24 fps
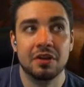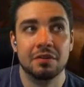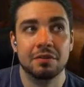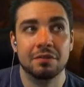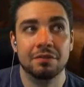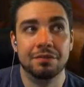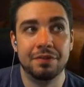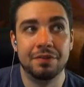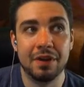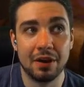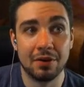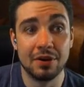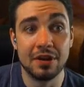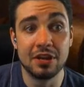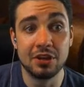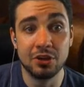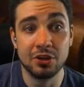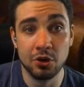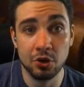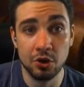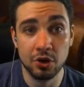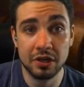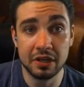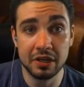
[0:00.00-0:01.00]
very
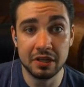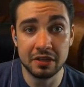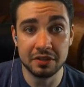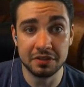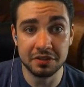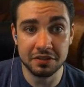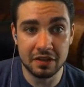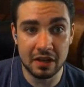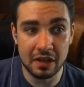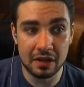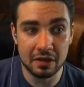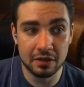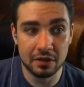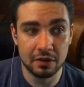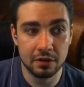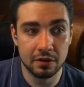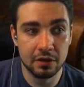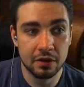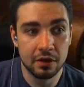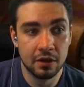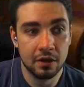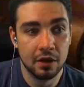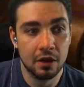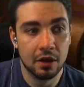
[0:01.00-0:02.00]
good in
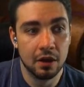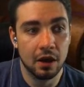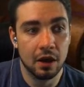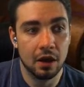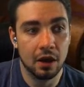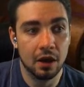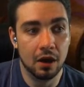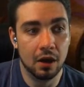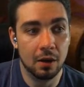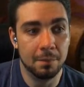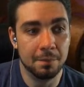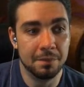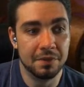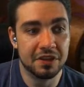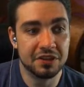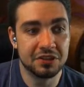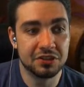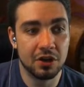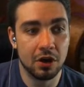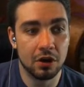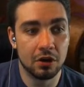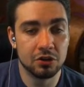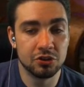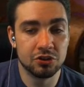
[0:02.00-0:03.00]
Standard. This
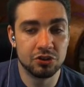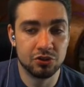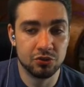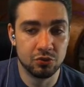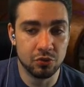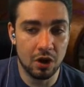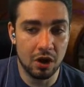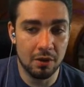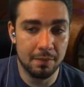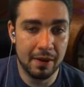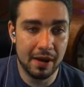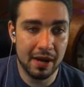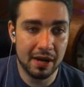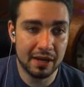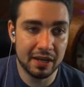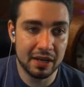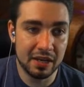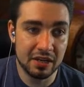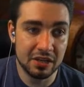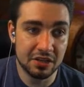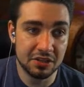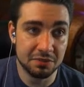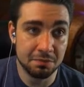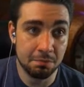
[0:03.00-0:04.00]
card's drawback
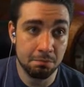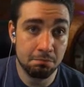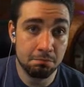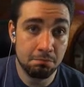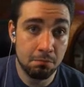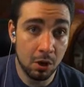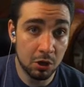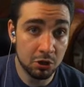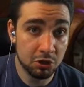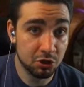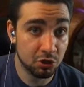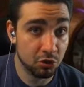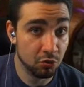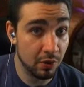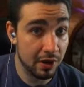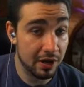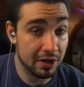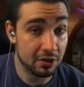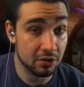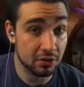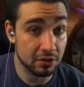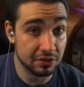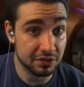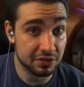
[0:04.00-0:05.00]
is much
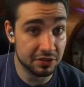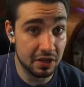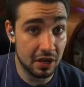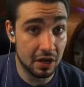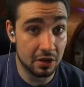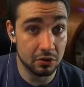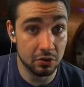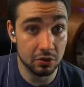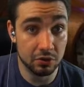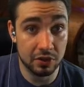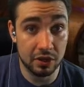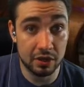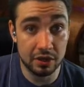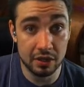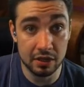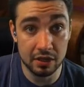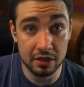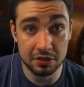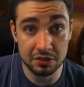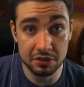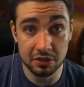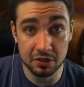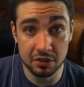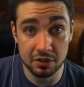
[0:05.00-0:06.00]
greater in Standard than it
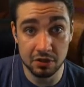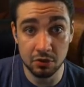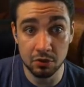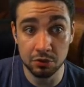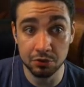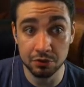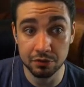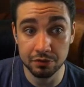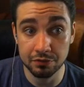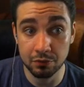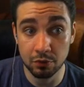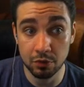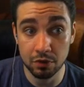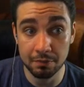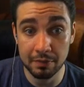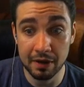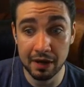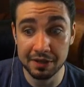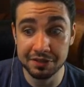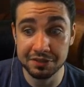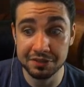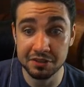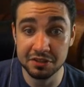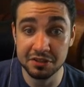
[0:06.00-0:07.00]
is in the older
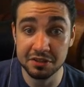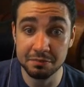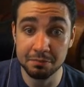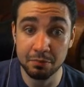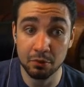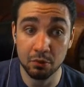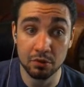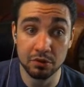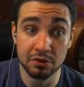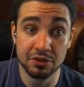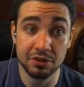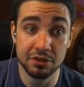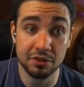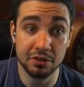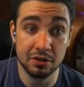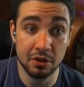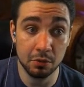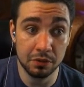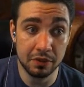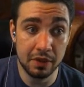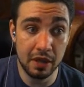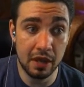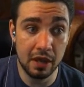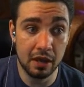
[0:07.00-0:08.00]
formats, and it's important to
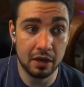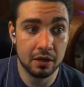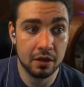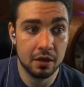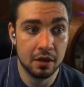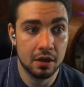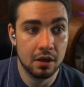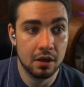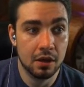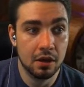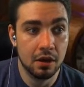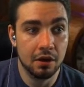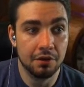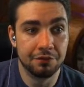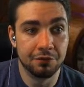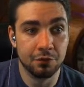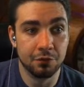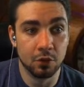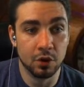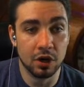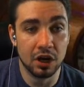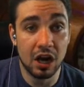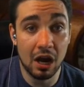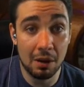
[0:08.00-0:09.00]
note that
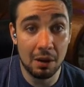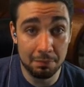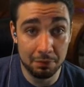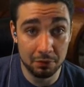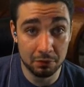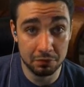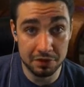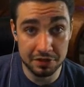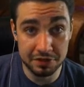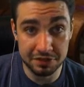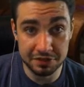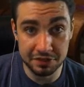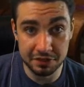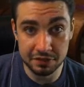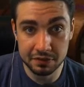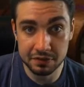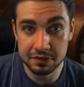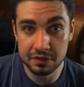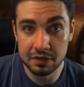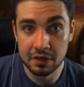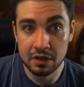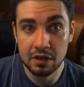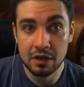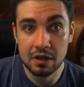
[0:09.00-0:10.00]
for a couple
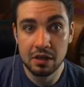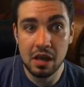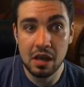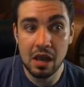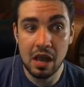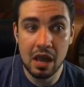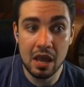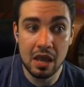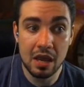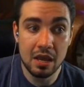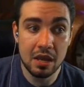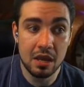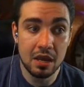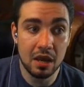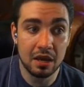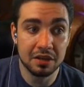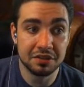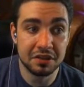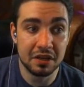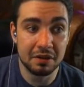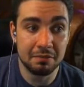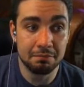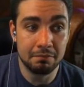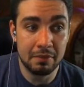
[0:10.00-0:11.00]
reasons. A,
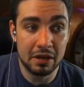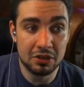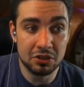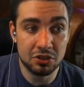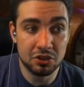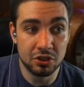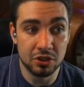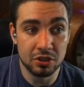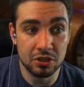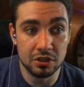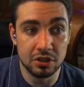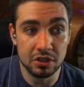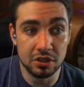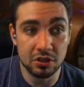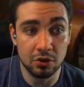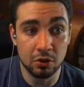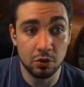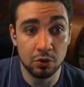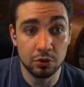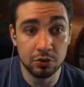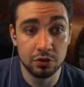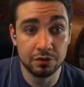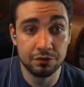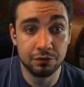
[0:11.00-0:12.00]
as I mentioned, in
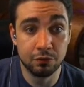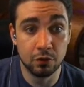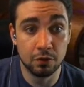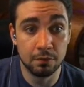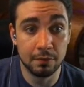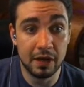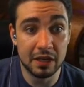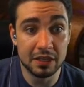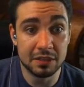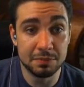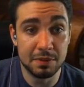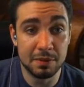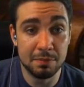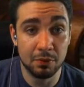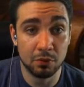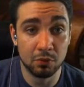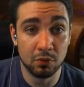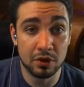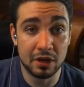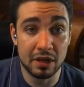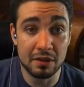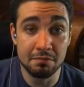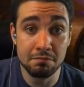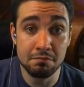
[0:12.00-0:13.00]
older formats, people
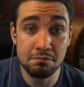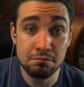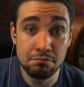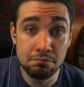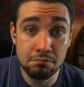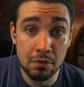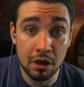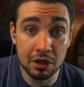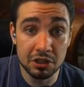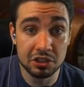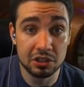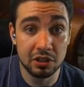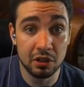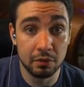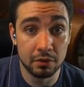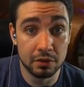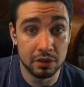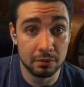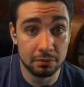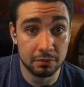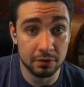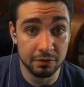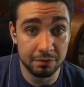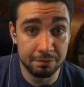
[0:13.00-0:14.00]
run a much lower
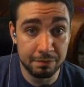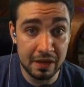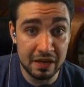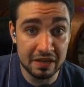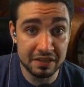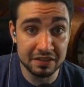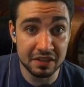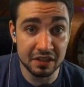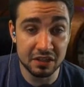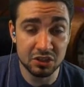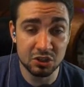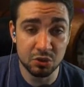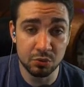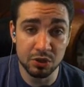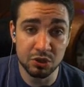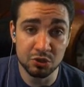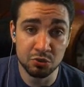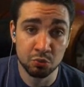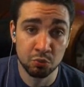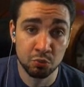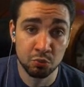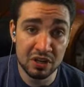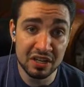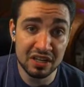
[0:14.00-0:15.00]
number of basics, so it is
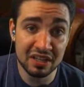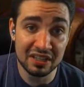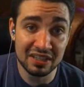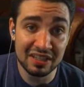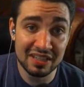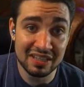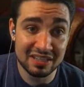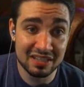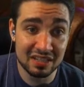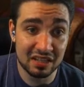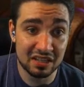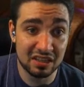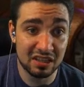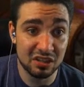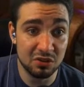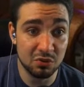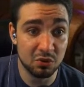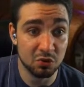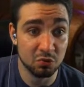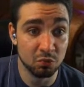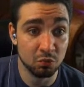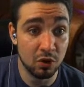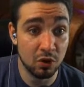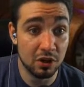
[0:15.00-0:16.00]
realistic that you
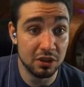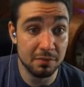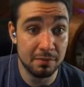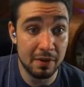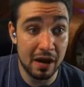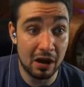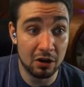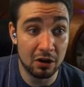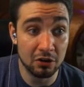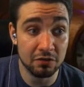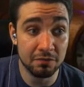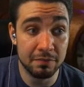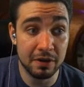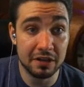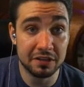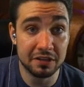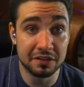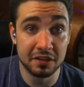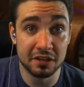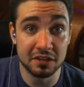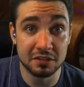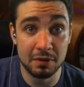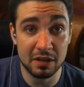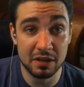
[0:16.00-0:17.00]
can run them out of
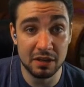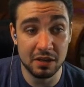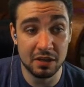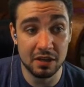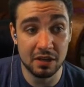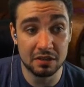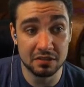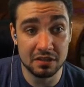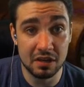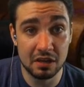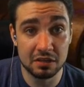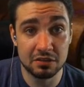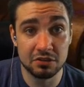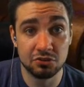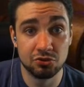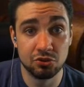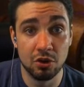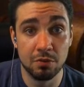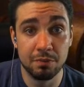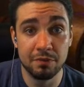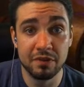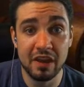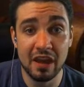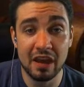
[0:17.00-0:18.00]
basics, making Assassin's
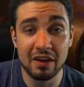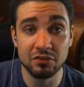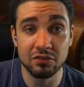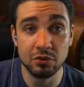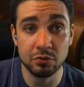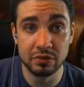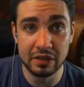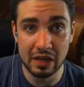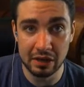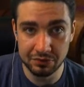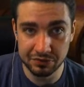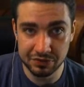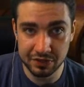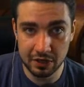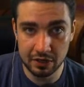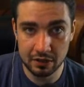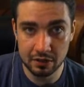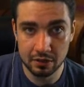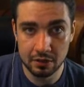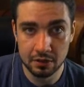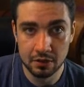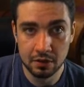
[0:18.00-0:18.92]
Trophy have no downside.